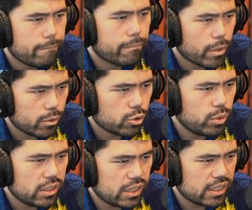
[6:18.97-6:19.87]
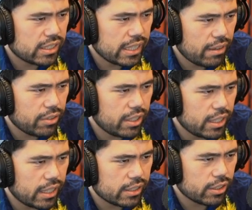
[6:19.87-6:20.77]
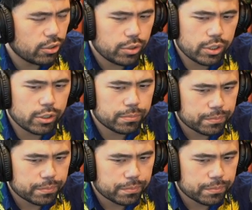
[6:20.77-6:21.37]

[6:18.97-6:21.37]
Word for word: Goes queen c7. I guess I go here.